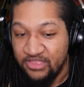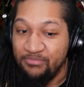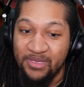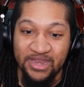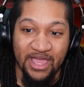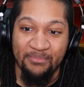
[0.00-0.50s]
this
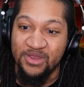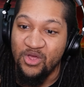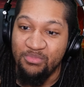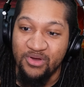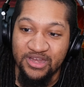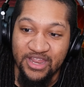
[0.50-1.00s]
better not be no
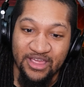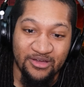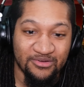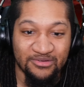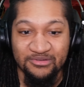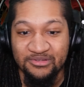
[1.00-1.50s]
breakdown.
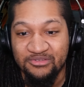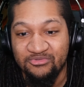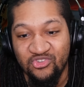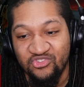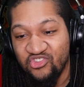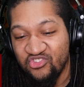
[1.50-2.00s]

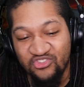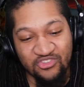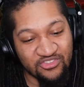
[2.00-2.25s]
Just, just,